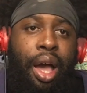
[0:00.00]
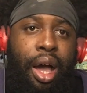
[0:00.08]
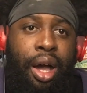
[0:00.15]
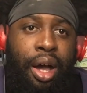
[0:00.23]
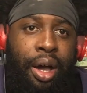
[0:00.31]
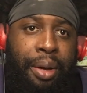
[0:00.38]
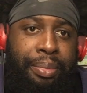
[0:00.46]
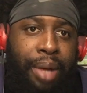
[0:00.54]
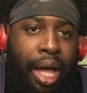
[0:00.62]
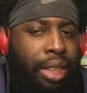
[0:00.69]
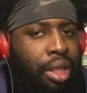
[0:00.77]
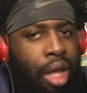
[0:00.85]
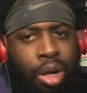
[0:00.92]
Um,
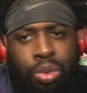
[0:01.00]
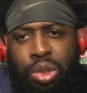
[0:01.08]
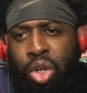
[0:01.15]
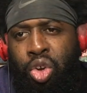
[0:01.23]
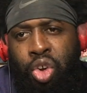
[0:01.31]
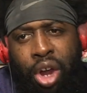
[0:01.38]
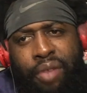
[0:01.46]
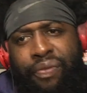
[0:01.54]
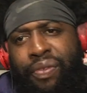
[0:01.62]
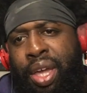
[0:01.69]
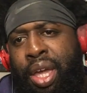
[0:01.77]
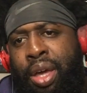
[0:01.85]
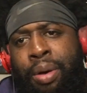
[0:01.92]
I thought it was a great
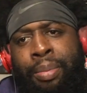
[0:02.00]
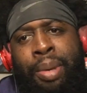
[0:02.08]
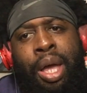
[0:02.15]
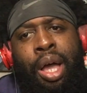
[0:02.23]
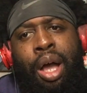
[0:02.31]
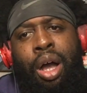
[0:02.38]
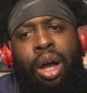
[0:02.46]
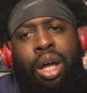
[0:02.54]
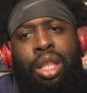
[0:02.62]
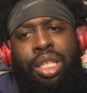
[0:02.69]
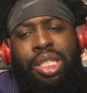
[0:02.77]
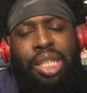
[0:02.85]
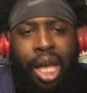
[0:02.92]
film. Uh,
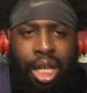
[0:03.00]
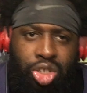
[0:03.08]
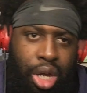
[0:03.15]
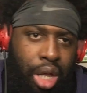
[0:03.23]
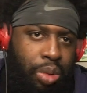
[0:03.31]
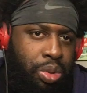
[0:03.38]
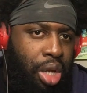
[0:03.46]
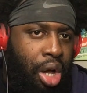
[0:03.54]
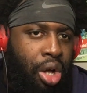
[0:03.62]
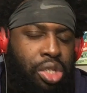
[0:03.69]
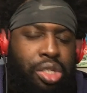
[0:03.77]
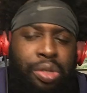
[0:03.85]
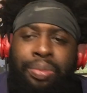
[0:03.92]
the soundtrack was
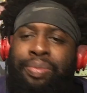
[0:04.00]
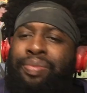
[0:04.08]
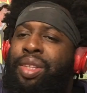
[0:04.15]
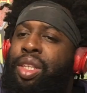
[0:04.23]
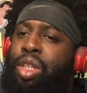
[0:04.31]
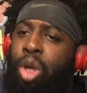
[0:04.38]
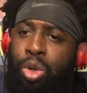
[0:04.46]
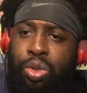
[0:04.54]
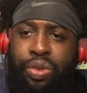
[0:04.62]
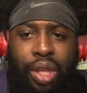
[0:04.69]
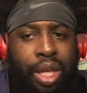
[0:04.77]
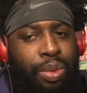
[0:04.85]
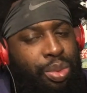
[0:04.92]
awesome
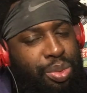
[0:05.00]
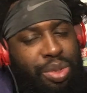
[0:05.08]
those it,